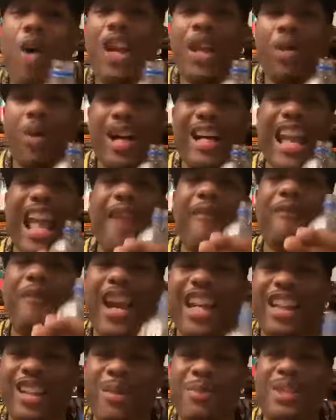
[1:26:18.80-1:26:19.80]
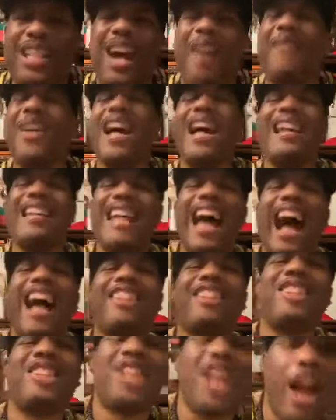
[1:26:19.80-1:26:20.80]
only were they victims of
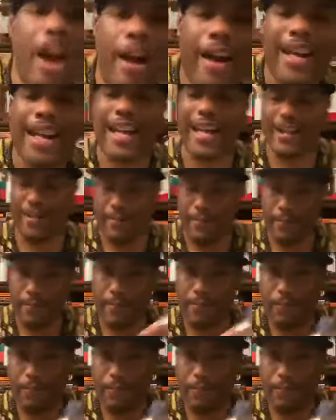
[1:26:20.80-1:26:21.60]
Nigerian